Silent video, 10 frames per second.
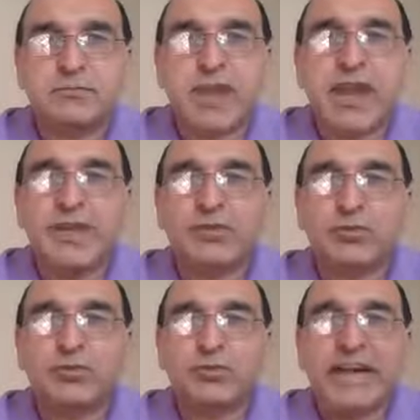
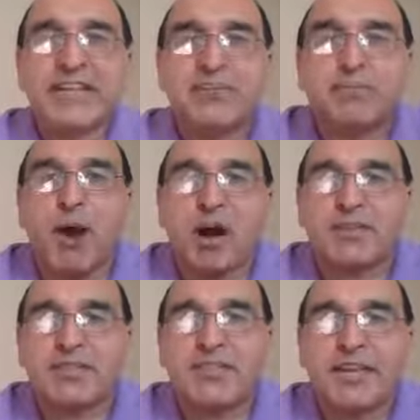into its
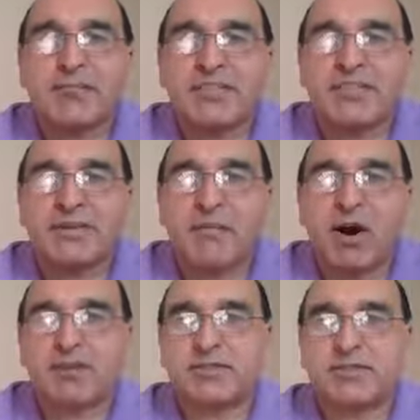parts, linguistic
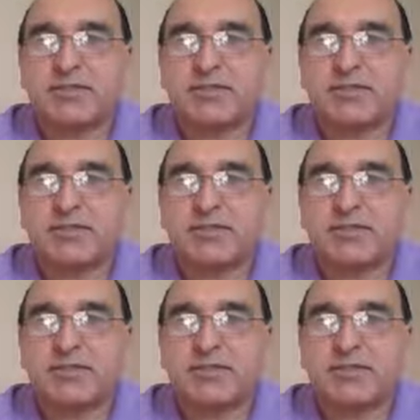parts.